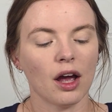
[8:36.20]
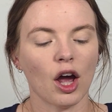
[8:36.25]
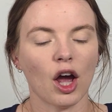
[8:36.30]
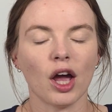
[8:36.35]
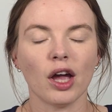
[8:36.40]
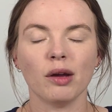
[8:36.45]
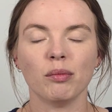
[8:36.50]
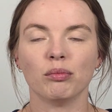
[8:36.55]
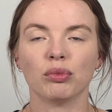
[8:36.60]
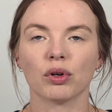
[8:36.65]

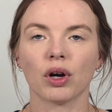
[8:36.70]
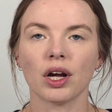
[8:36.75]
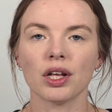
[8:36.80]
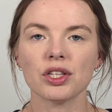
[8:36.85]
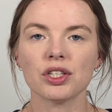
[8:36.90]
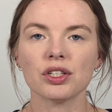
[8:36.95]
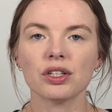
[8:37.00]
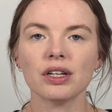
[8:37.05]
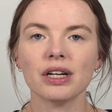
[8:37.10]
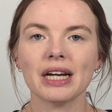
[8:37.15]
a
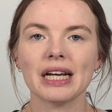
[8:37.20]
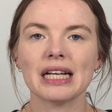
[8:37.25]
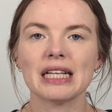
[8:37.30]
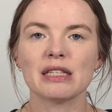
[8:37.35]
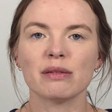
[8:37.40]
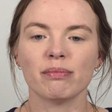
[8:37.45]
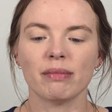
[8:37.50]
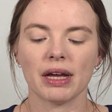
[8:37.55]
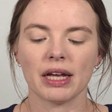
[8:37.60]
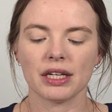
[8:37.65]
bronzer
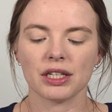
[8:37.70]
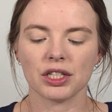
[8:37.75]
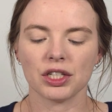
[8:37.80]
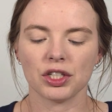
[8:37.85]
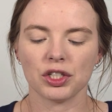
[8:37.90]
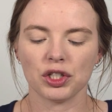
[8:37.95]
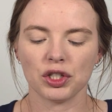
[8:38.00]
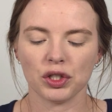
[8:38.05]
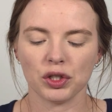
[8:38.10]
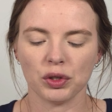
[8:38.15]
is
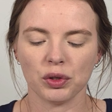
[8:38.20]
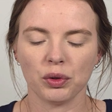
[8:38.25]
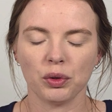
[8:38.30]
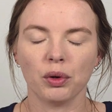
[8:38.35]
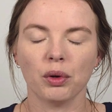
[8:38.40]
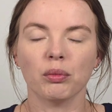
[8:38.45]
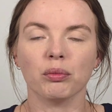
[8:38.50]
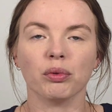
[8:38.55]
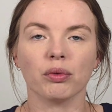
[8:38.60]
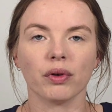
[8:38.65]
meant
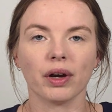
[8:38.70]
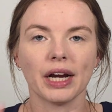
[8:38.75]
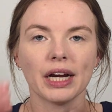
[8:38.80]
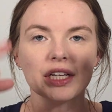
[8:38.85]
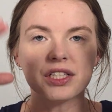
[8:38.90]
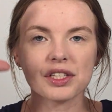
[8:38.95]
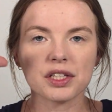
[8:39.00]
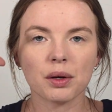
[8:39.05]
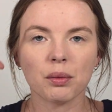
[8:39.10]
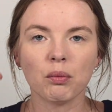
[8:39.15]
to bring
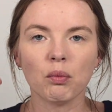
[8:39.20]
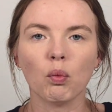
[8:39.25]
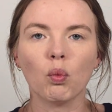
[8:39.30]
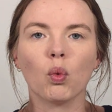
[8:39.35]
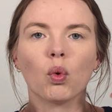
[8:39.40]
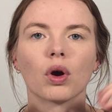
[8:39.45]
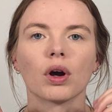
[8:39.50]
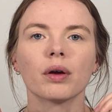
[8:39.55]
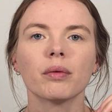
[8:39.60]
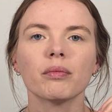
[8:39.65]
some
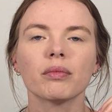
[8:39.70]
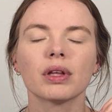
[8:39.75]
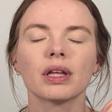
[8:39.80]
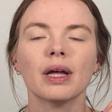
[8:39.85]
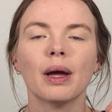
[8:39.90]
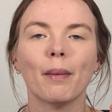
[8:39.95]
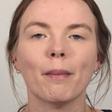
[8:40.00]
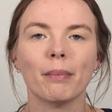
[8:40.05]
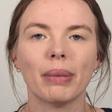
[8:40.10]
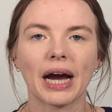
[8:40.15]
warmth
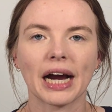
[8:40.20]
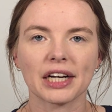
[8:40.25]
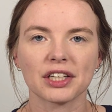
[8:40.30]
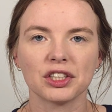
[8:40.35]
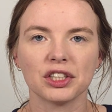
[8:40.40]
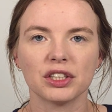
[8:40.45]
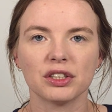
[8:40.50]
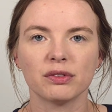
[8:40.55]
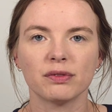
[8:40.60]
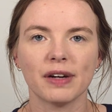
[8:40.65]
back
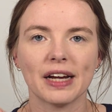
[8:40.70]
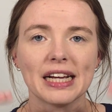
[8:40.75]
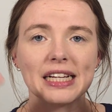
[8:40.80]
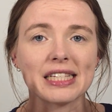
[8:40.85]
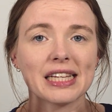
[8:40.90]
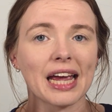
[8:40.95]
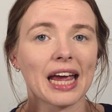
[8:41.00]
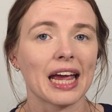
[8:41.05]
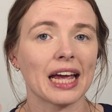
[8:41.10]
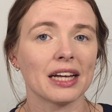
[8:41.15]
to your
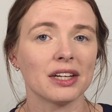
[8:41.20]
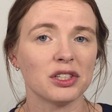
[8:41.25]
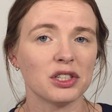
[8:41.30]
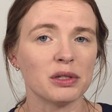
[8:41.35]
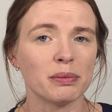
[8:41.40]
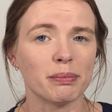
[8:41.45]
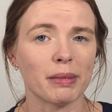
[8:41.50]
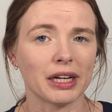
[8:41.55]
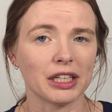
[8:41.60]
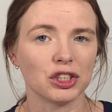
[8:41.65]
face and
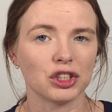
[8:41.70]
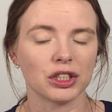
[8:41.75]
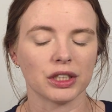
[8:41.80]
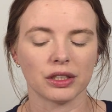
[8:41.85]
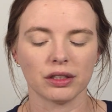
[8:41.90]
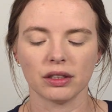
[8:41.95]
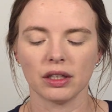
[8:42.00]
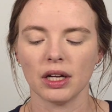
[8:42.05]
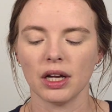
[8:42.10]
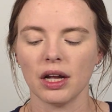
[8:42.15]

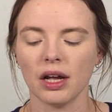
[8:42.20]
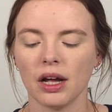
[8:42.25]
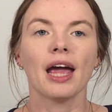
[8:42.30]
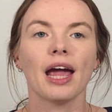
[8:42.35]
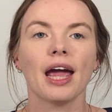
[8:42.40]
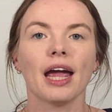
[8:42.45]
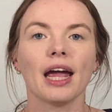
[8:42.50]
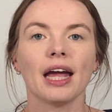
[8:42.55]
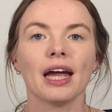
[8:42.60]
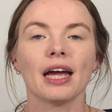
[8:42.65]

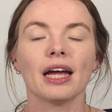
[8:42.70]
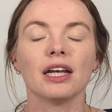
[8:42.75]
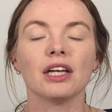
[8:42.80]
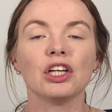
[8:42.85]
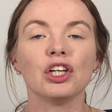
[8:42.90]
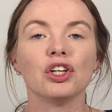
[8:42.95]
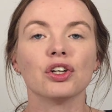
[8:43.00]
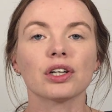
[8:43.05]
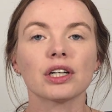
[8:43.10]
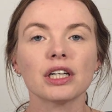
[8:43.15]
dimension.
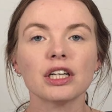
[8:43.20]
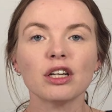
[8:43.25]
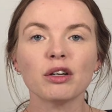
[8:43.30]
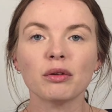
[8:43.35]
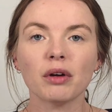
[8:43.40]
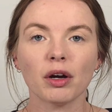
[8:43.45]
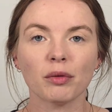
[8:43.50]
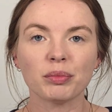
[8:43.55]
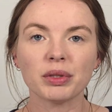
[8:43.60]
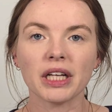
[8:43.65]
And you're
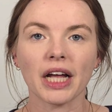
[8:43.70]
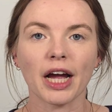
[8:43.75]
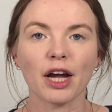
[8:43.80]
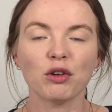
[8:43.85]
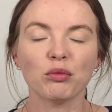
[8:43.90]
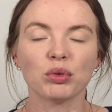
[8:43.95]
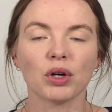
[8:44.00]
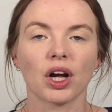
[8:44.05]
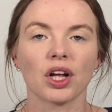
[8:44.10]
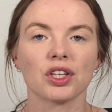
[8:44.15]
gonna apply
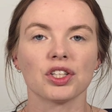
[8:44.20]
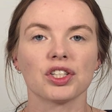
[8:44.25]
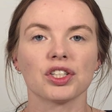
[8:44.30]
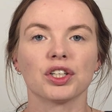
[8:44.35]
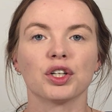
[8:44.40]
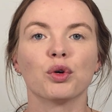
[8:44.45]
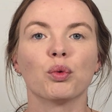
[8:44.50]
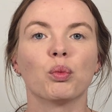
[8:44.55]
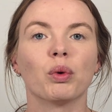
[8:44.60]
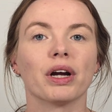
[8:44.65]
a
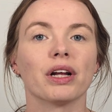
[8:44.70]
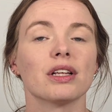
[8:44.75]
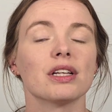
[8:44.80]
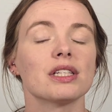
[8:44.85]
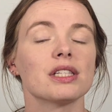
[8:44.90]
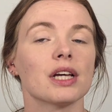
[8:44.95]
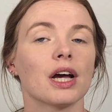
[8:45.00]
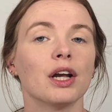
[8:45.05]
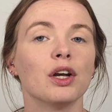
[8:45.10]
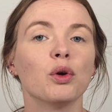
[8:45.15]
bronzer where the
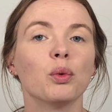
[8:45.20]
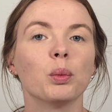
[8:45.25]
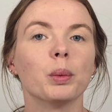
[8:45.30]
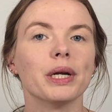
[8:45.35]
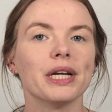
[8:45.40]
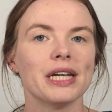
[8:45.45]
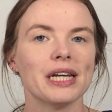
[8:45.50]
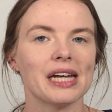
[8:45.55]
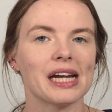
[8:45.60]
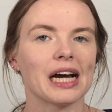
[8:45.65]
sun
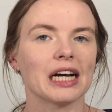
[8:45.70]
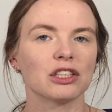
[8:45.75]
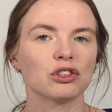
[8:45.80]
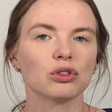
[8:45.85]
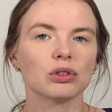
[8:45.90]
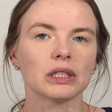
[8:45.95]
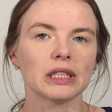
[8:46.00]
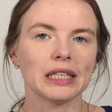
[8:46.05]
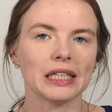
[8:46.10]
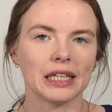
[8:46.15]
would
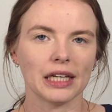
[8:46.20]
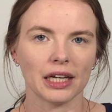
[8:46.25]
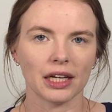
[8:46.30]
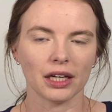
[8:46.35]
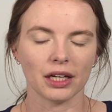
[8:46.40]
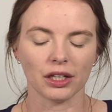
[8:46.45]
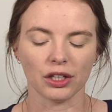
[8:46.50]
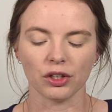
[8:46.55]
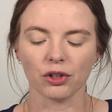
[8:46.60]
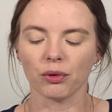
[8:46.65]
naturally
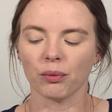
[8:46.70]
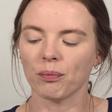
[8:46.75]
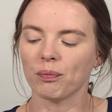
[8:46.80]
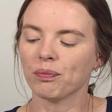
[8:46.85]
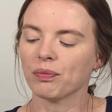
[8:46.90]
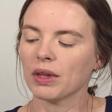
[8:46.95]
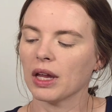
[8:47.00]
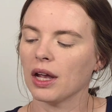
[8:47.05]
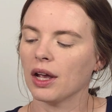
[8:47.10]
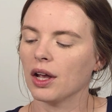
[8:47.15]
hit you.
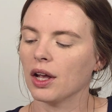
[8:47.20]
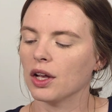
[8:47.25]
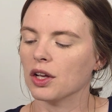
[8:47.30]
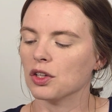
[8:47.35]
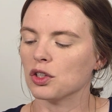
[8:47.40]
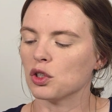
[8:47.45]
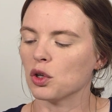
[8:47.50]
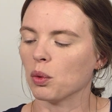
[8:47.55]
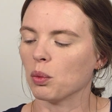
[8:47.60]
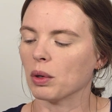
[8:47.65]

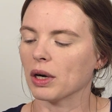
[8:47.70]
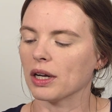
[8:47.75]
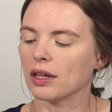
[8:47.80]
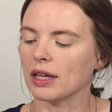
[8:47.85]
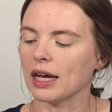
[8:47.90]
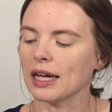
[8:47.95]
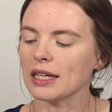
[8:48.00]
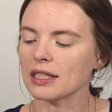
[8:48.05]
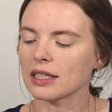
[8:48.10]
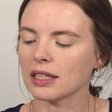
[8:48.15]
So where
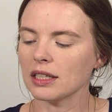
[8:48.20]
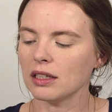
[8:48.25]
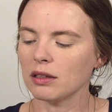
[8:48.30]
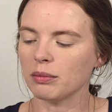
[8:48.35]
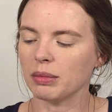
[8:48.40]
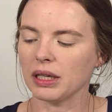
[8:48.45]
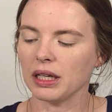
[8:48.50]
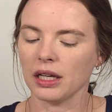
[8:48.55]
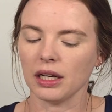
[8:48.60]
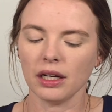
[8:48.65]
that's gonna
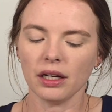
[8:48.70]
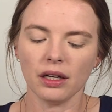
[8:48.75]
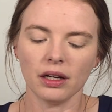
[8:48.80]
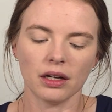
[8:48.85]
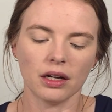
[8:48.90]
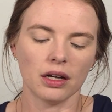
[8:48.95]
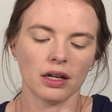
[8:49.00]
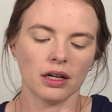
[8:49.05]
be